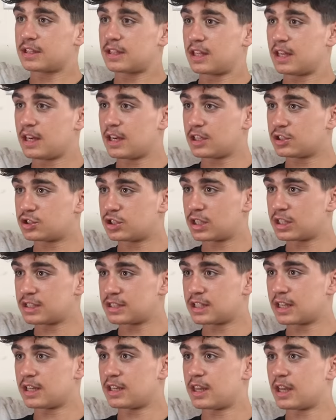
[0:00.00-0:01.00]

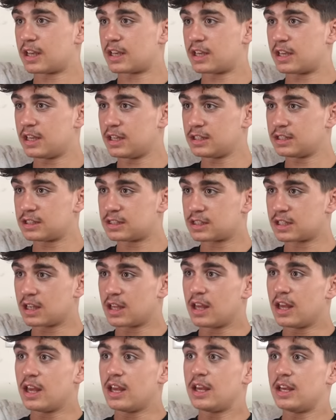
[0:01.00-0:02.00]
teenagers and the kids
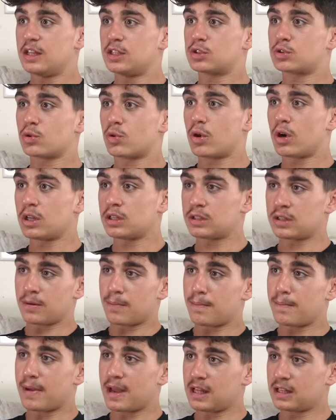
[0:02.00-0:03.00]
is
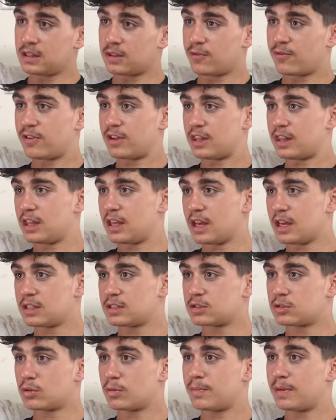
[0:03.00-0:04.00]
what made
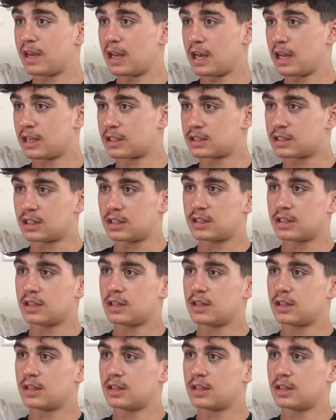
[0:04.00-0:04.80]
Fidias to be elected.